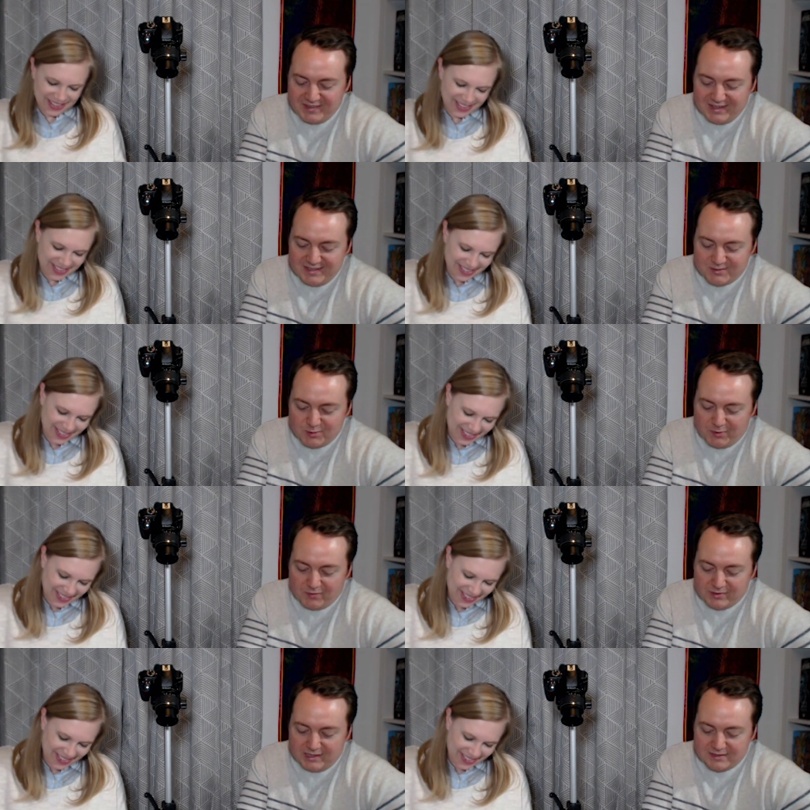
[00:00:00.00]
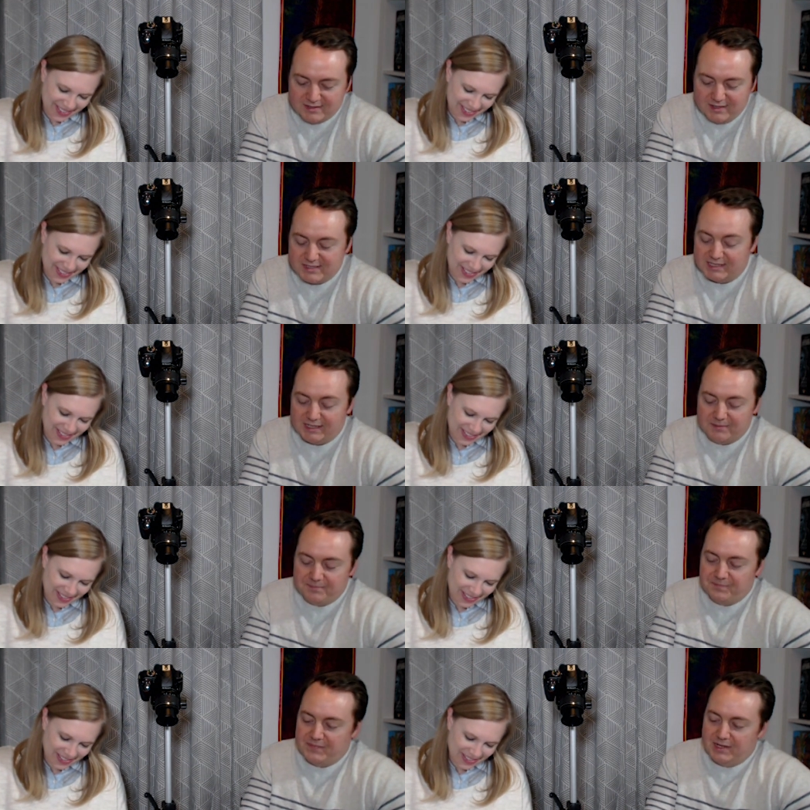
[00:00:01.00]
Speaker 1: so we both were down to 13.
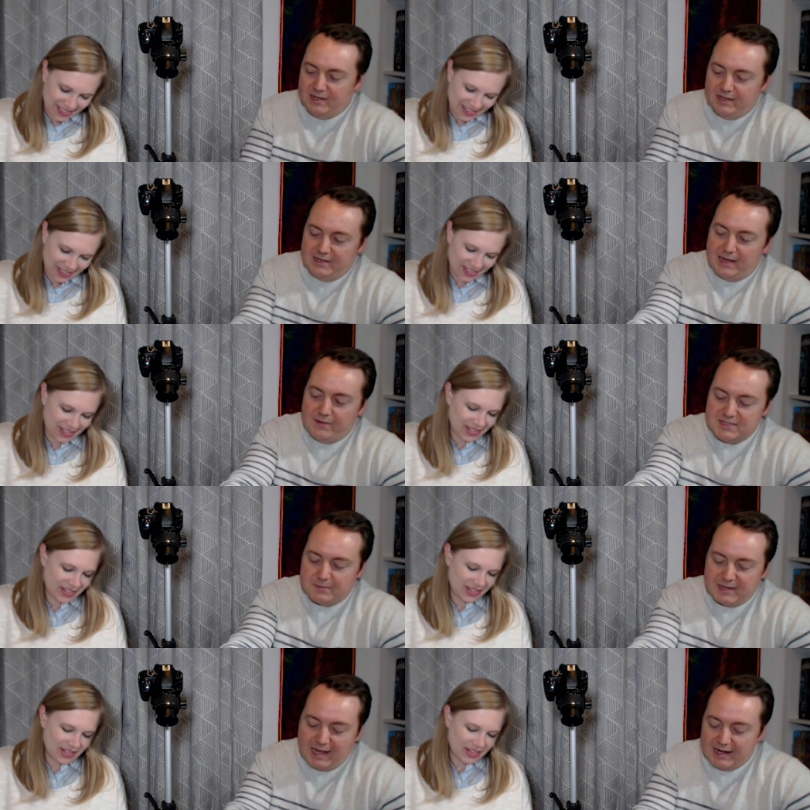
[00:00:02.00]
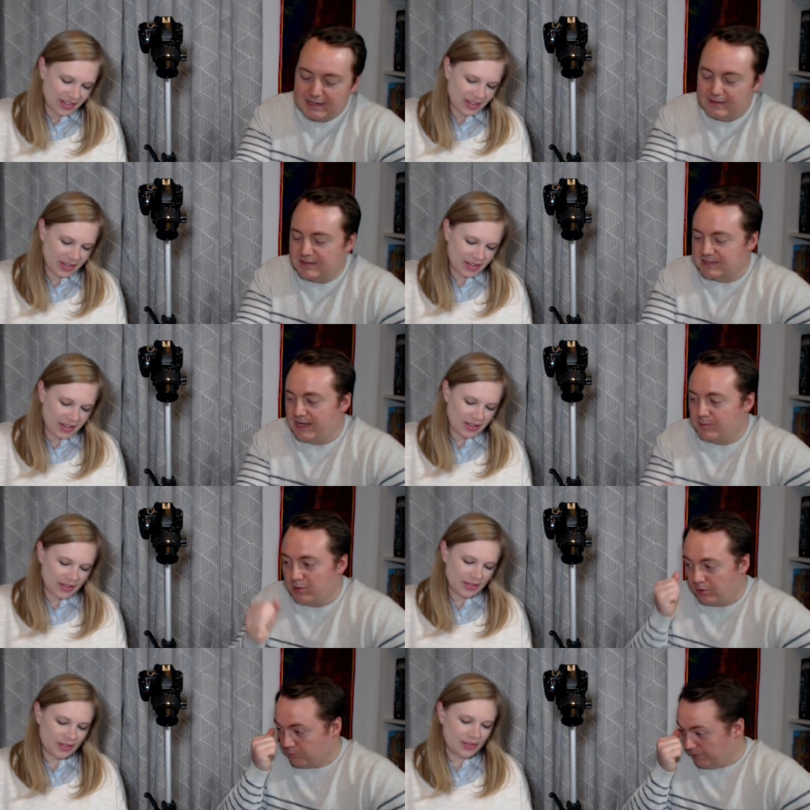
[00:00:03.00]
Now, there's a mechanic in this game
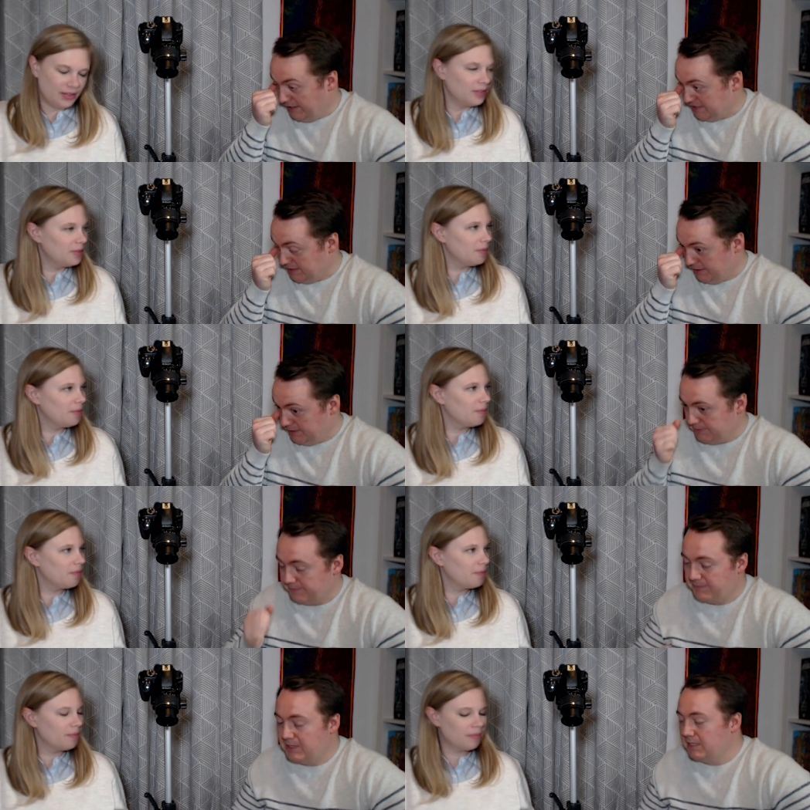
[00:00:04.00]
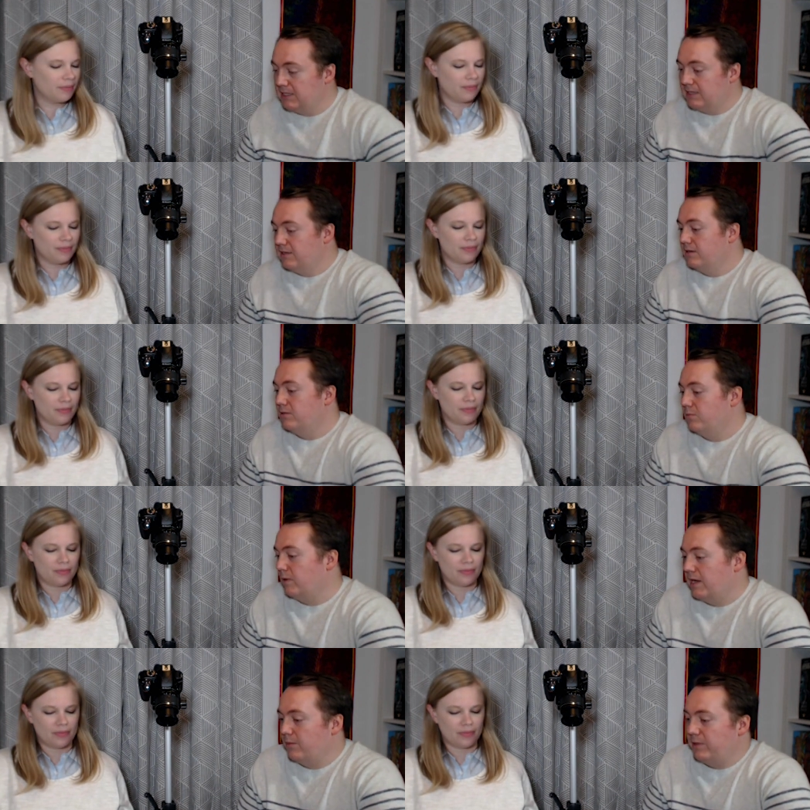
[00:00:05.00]
called resting,
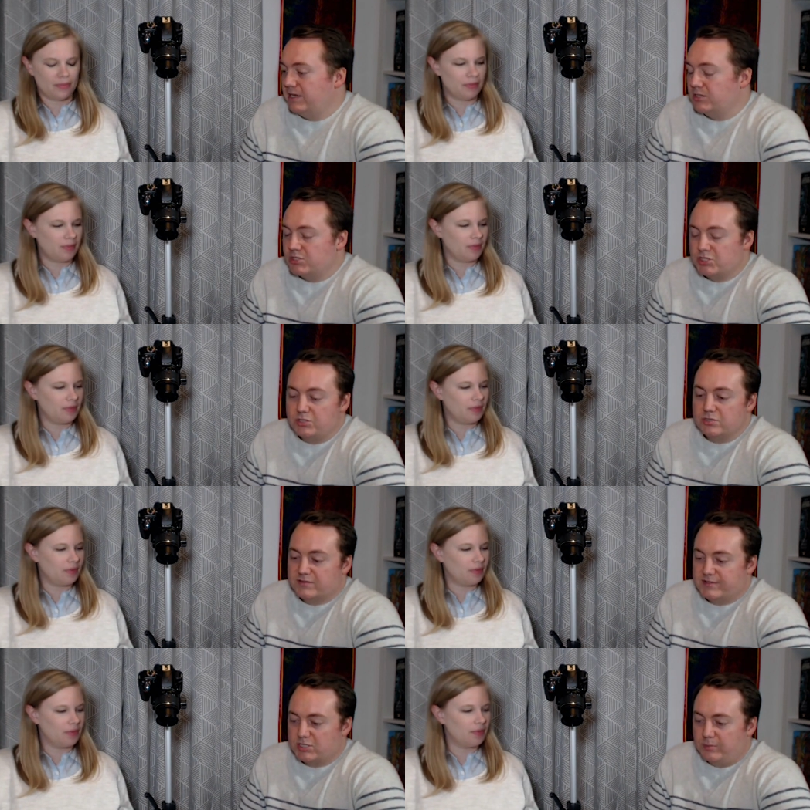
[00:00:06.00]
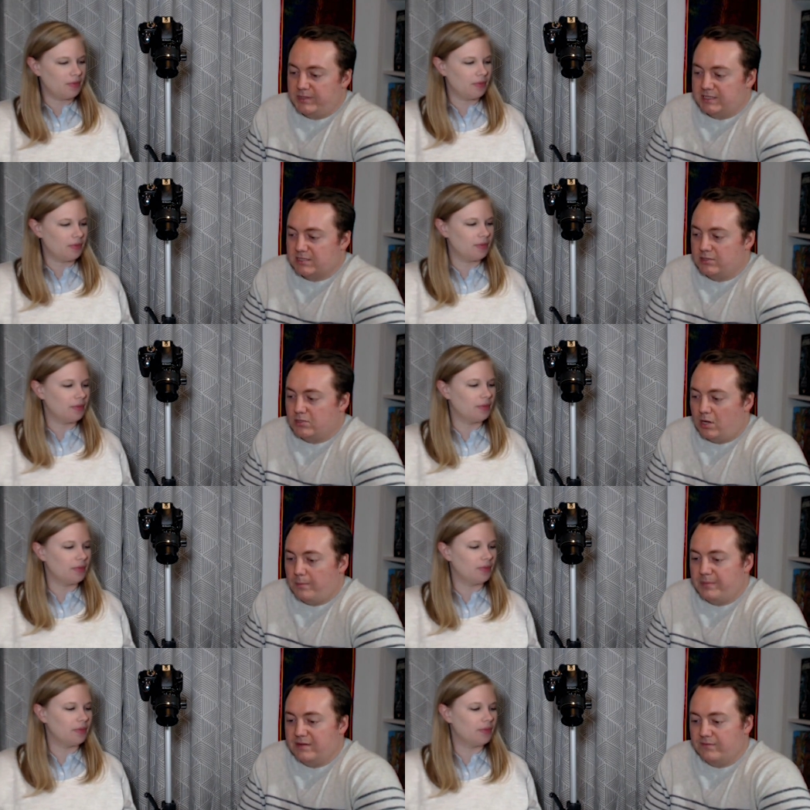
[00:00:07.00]
where we can choose for somebody to
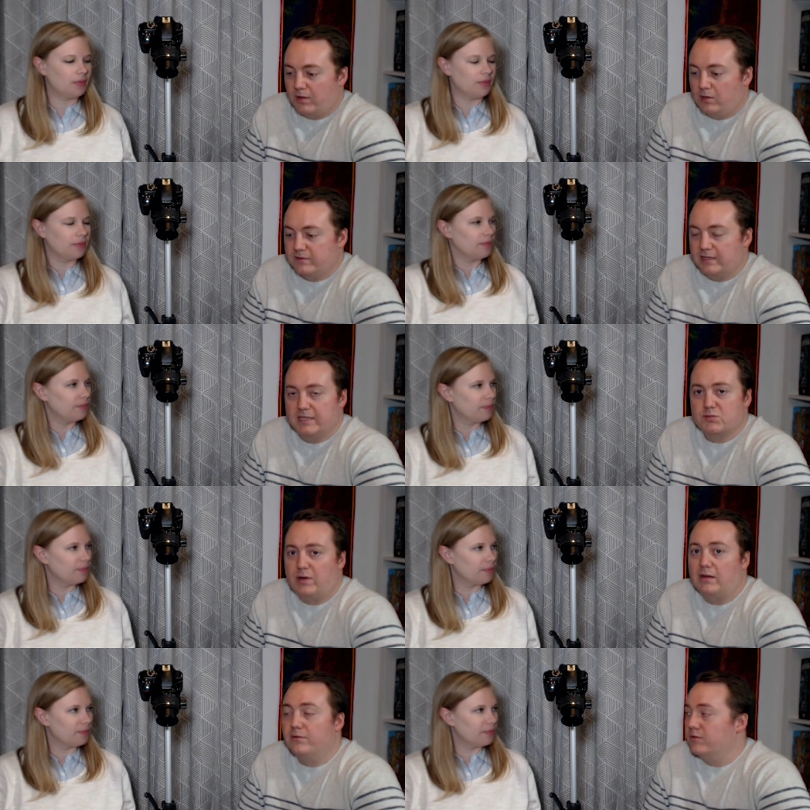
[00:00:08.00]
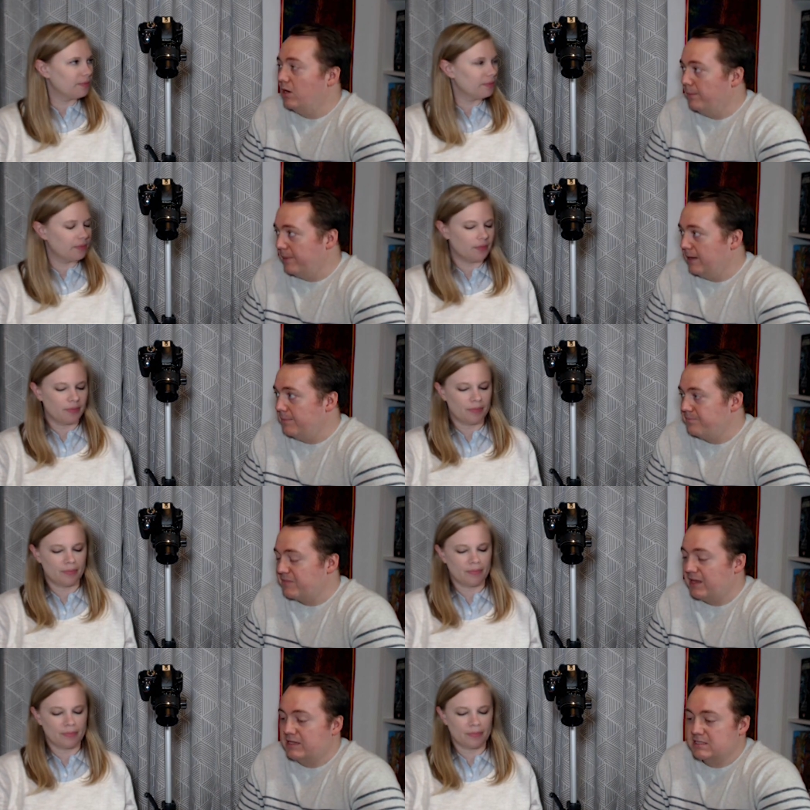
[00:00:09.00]
not be involved in this round of combat
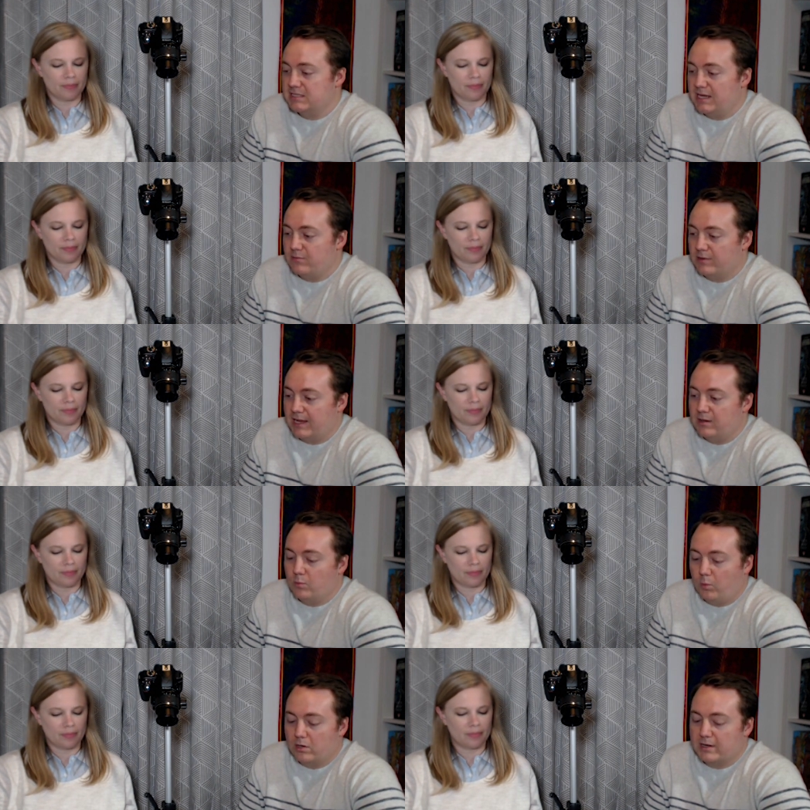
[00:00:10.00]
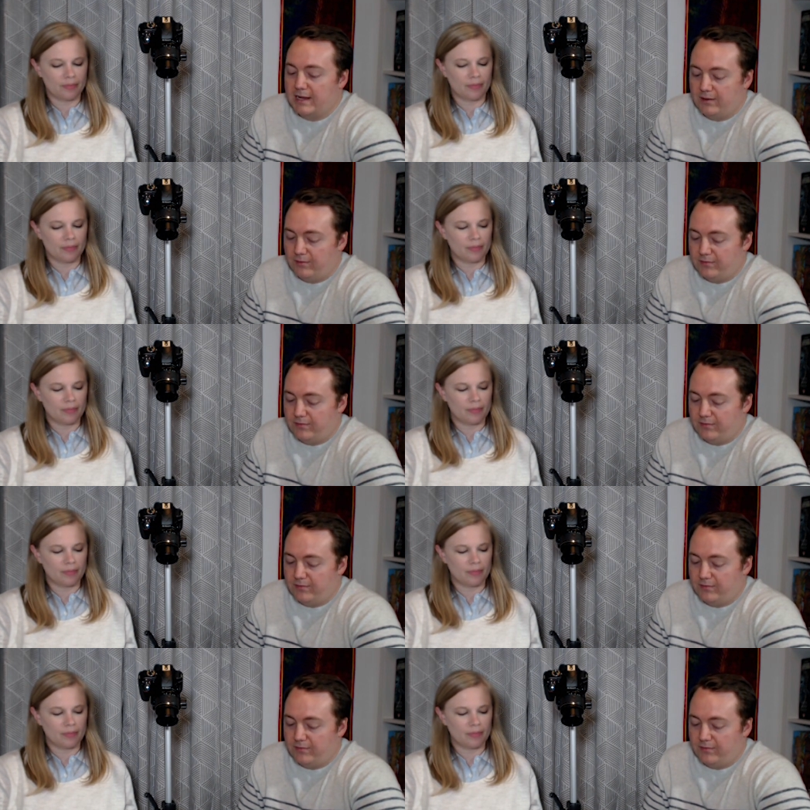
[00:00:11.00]
and instead regain one health.